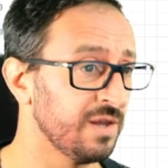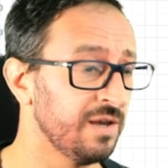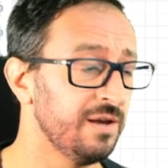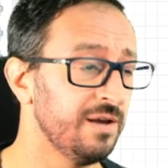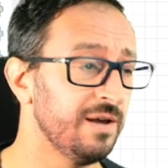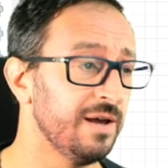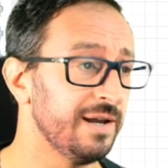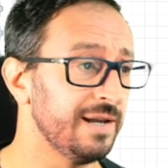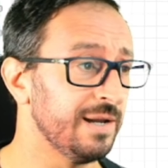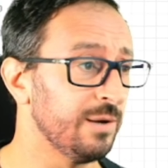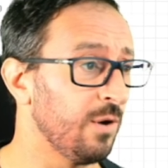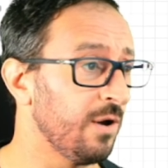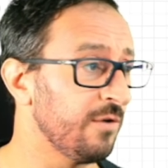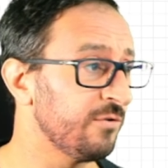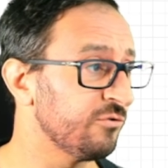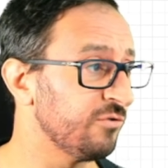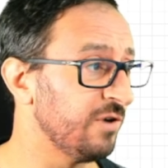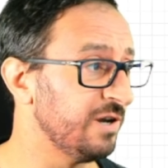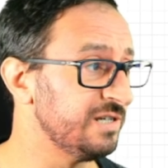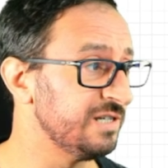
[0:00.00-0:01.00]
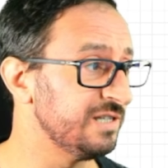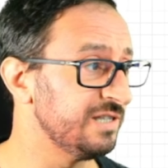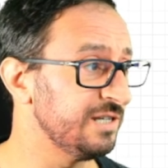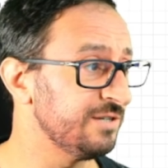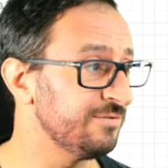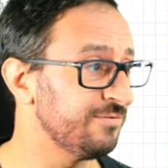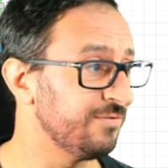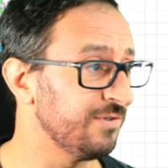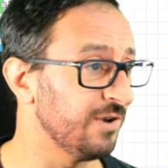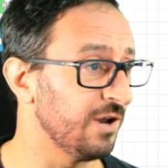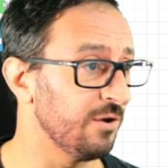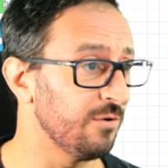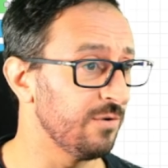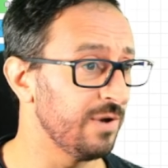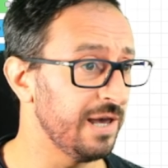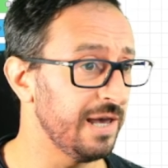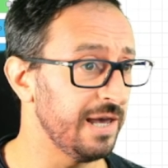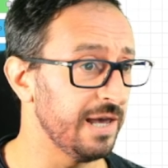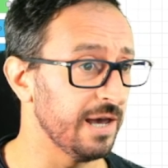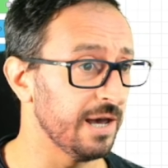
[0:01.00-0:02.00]
Now I've created this flow
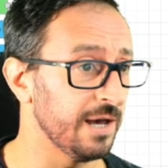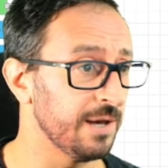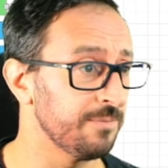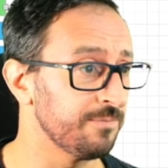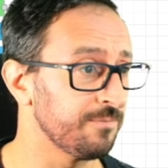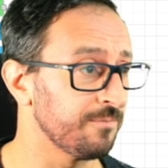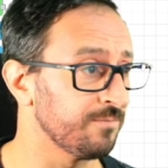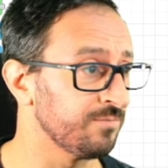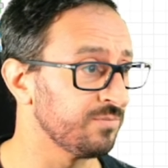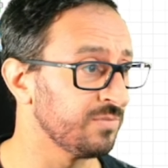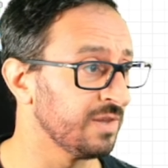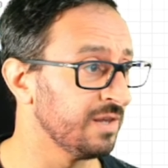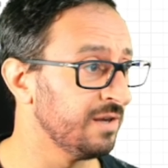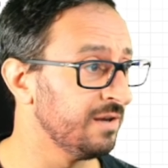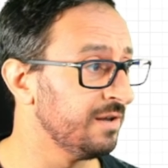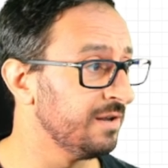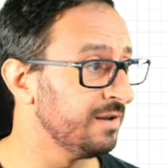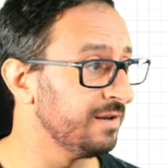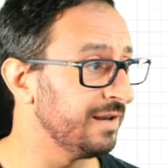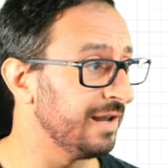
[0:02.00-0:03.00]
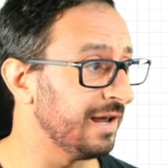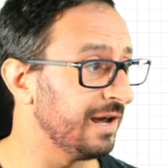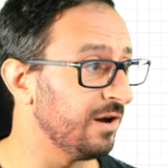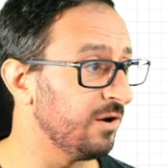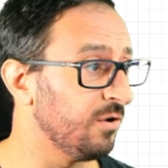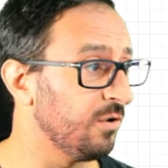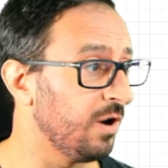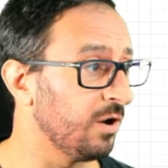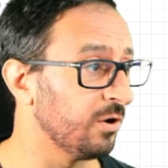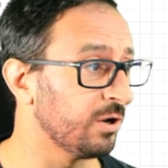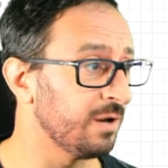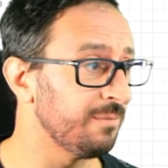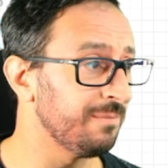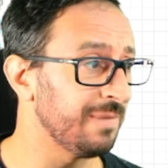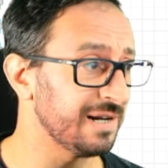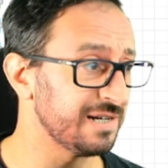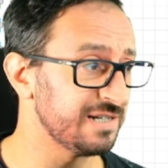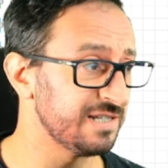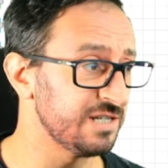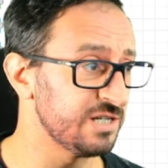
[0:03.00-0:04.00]
here. Now I'll come back
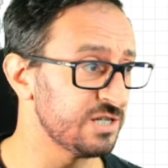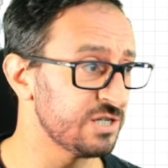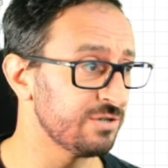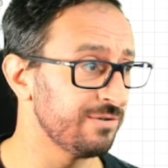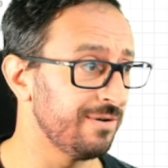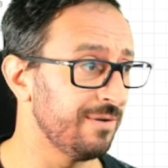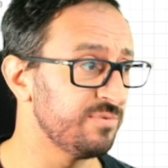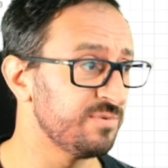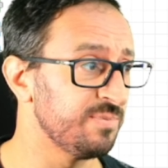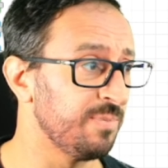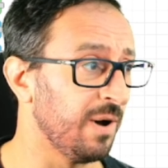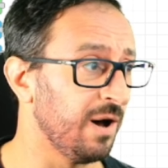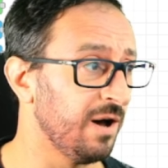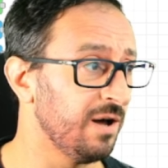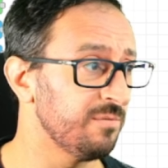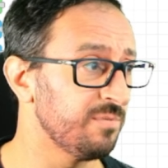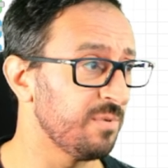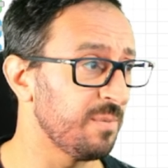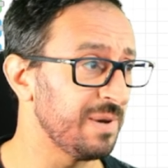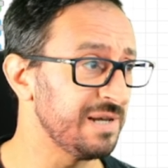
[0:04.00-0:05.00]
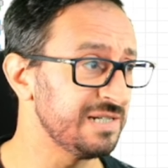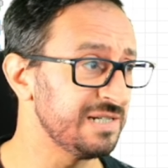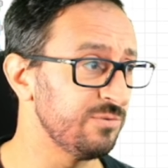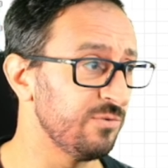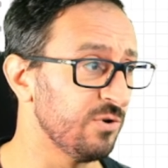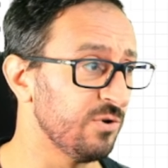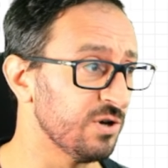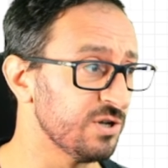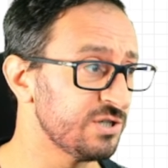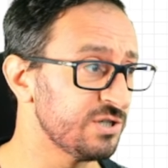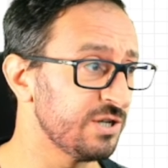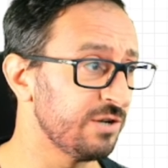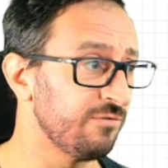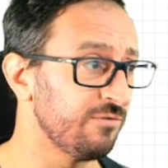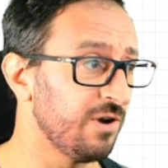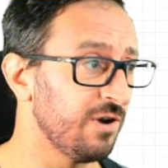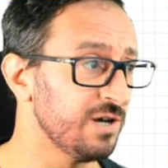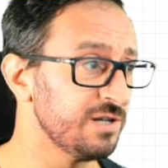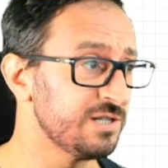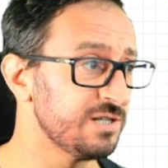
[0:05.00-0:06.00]
to this script part, but basically we've got a
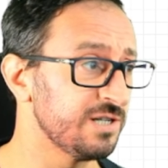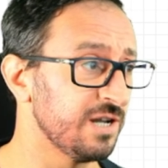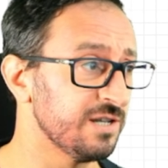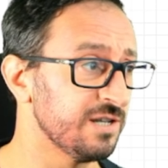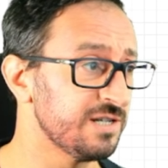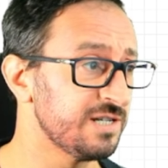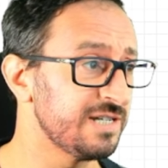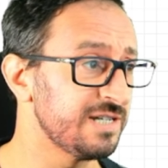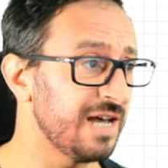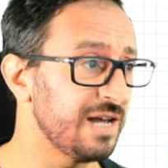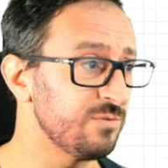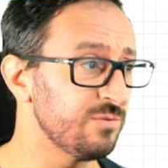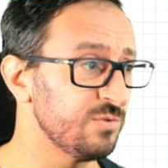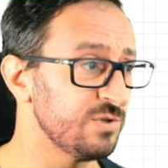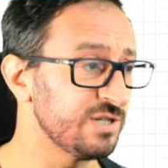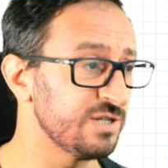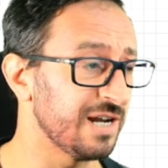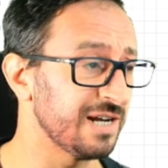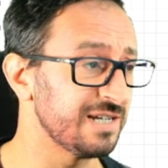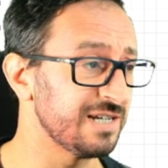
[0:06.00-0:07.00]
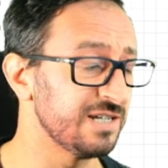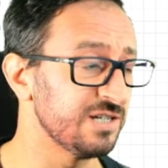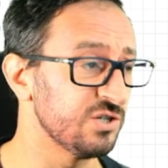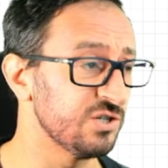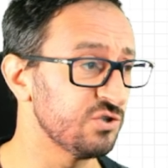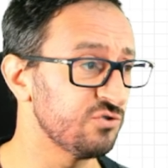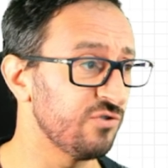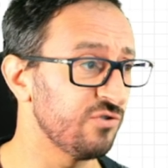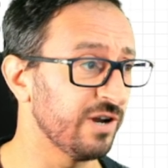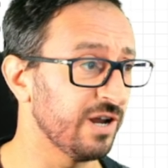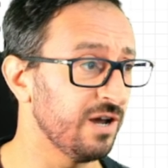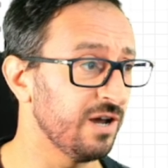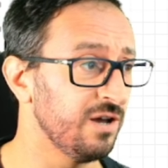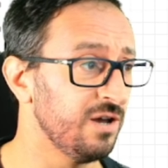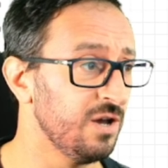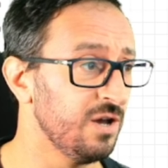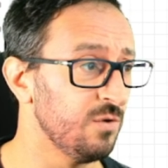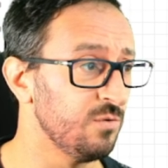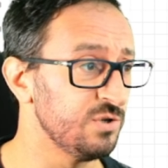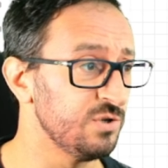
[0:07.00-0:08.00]
sunrise, sunset, which is acting as a trigger,
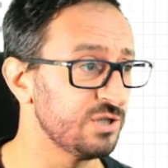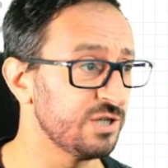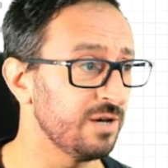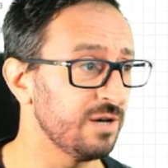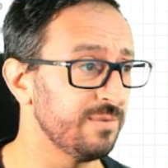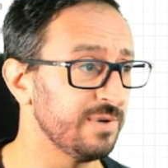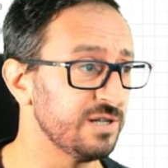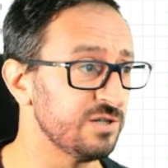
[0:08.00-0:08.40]
which is coming into